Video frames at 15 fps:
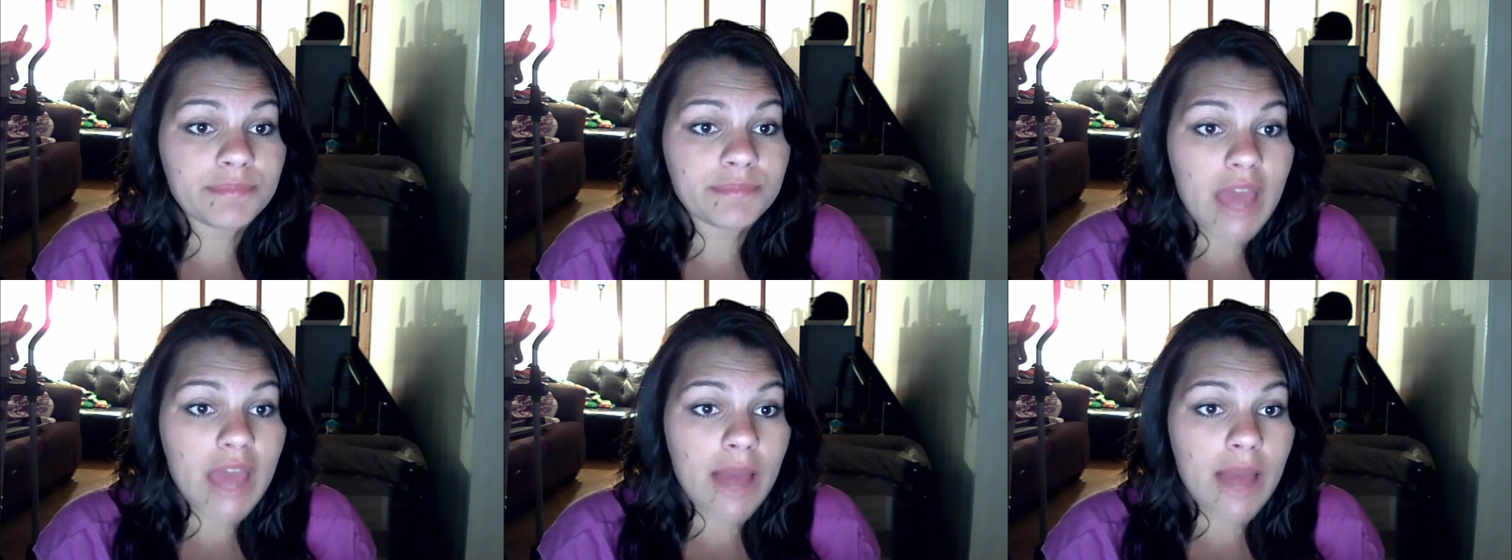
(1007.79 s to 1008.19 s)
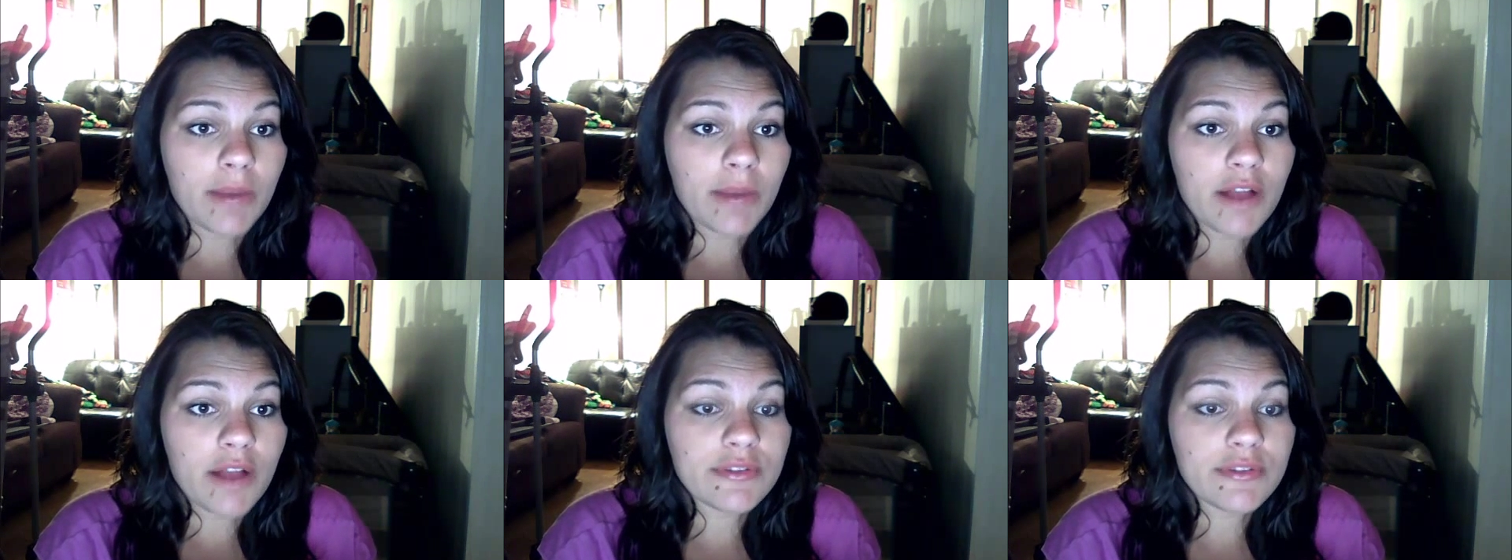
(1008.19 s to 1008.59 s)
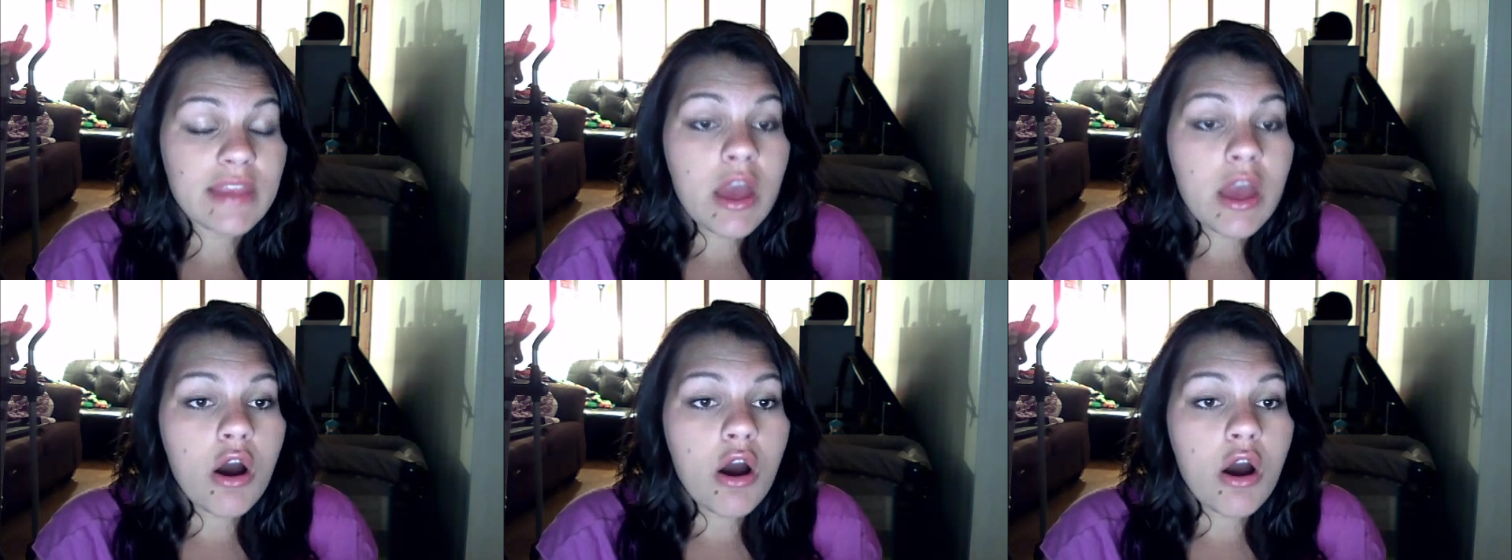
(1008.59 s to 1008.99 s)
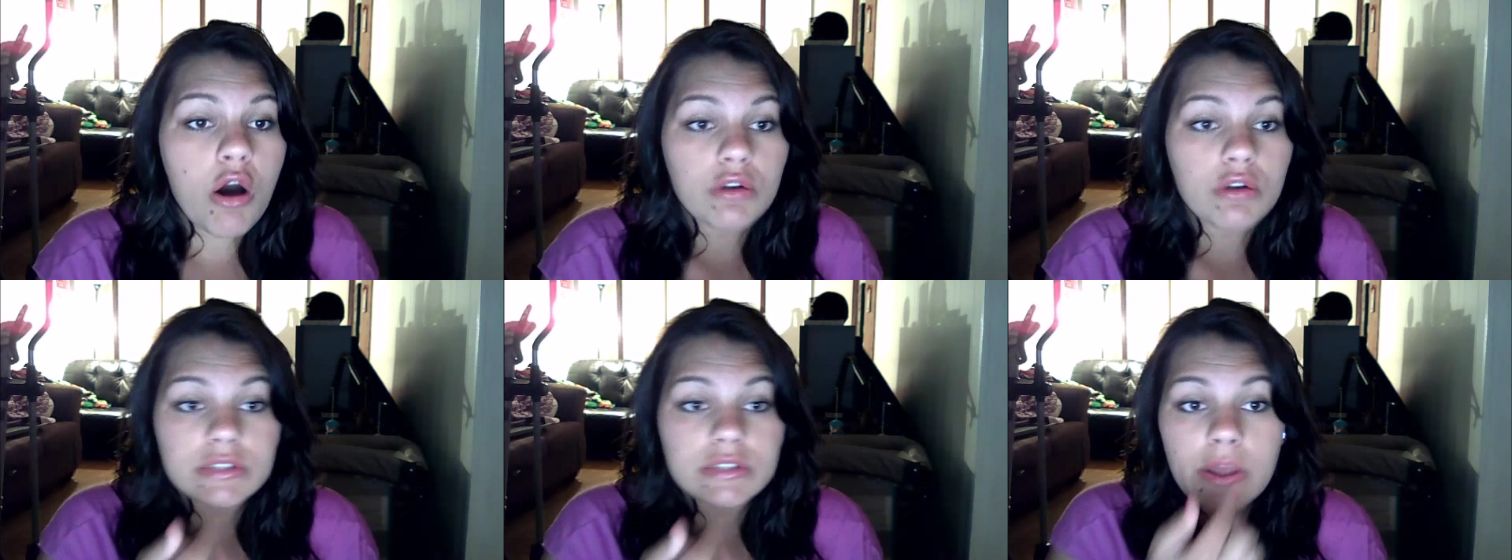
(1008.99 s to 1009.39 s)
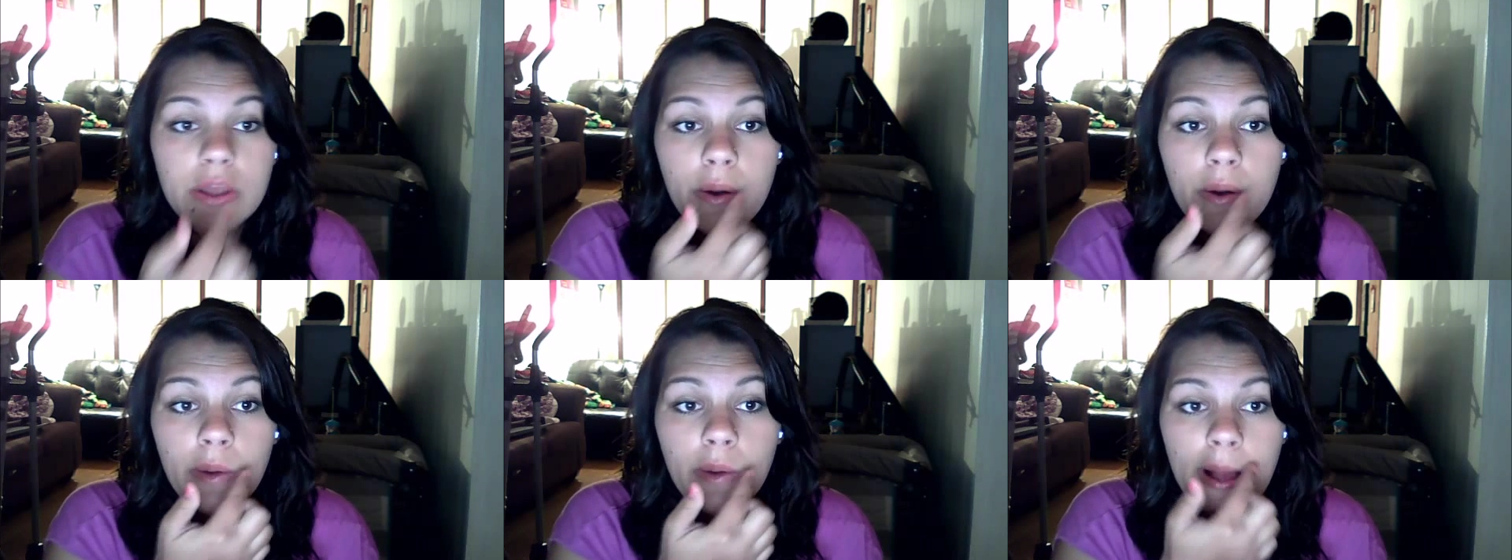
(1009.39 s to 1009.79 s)
eyebrows.
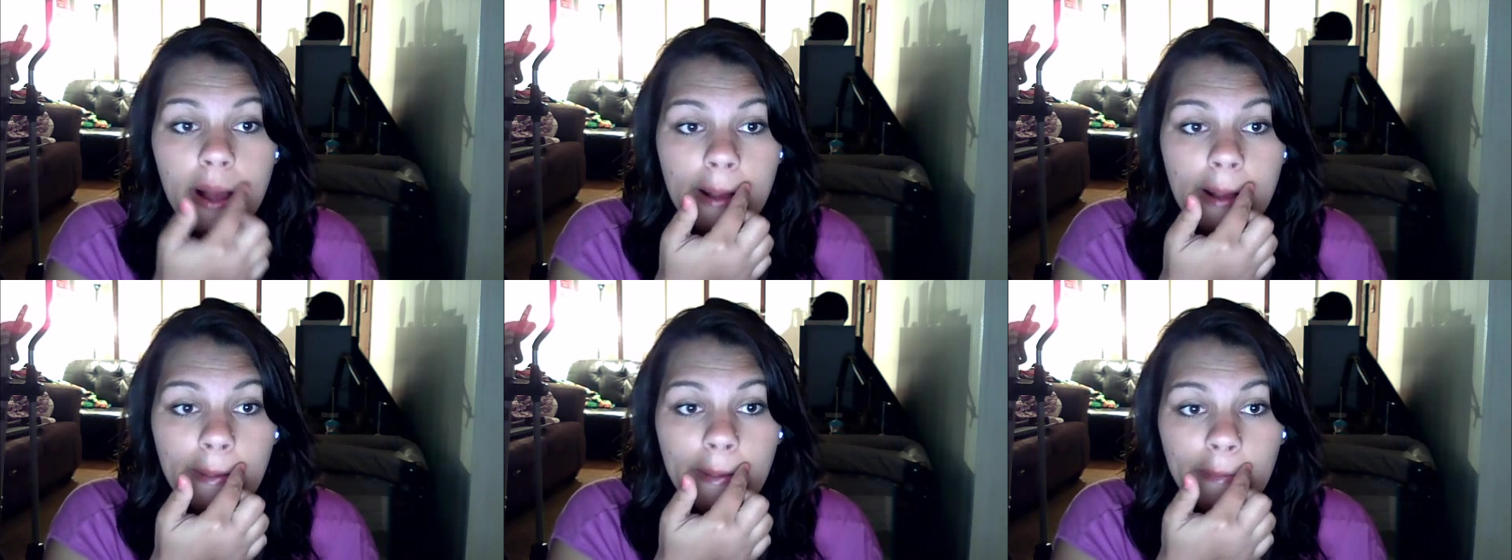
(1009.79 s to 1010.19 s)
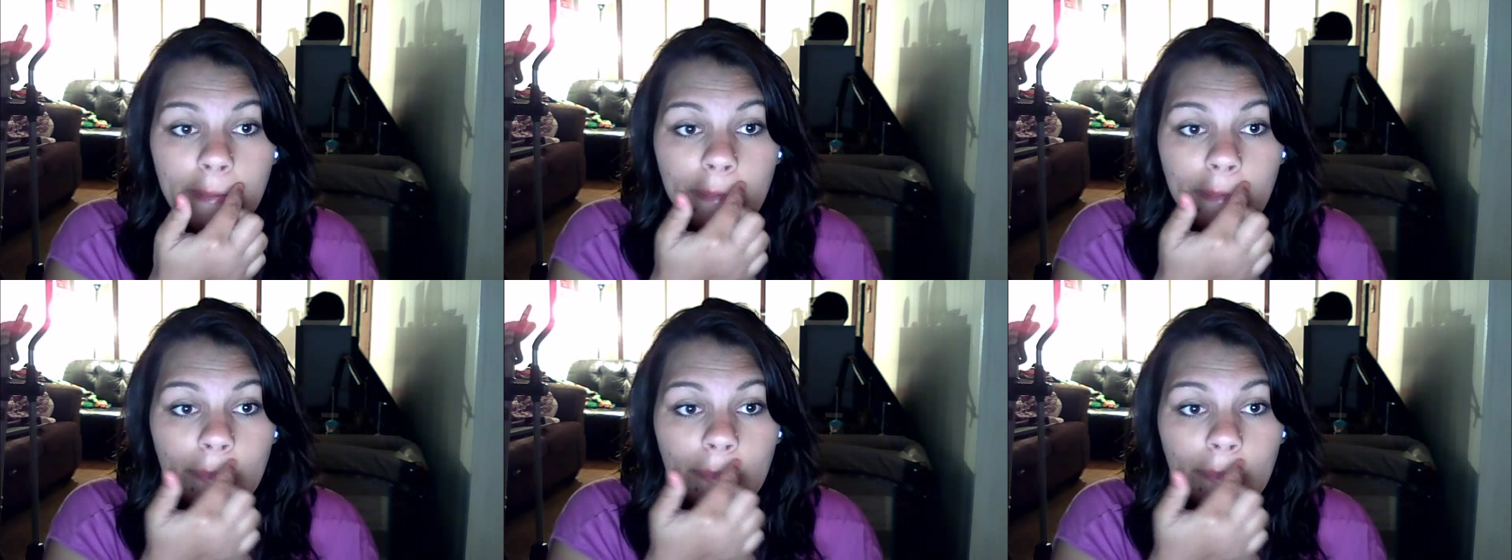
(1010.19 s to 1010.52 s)
Also, um,